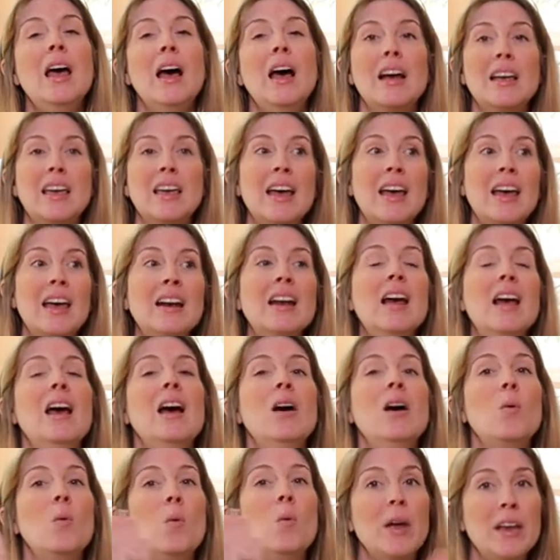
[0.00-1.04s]
Again,
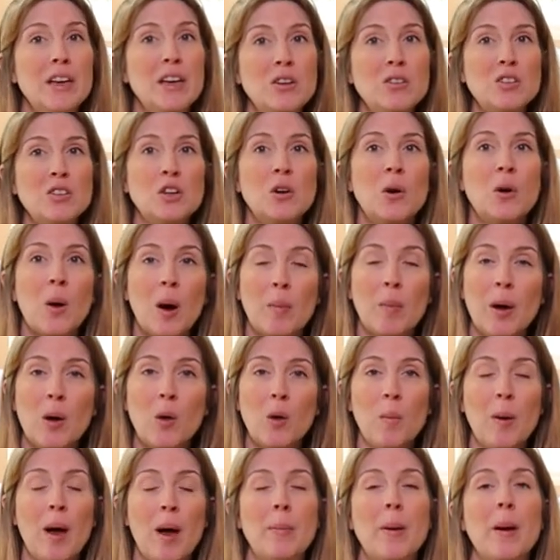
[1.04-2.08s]
when you do, a
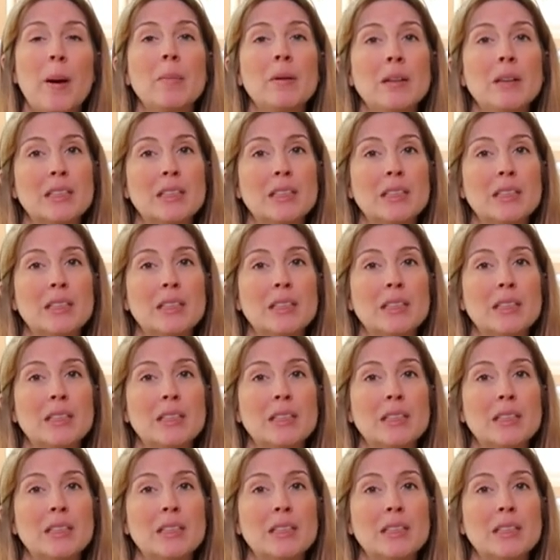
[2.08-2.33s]
bell will pop up.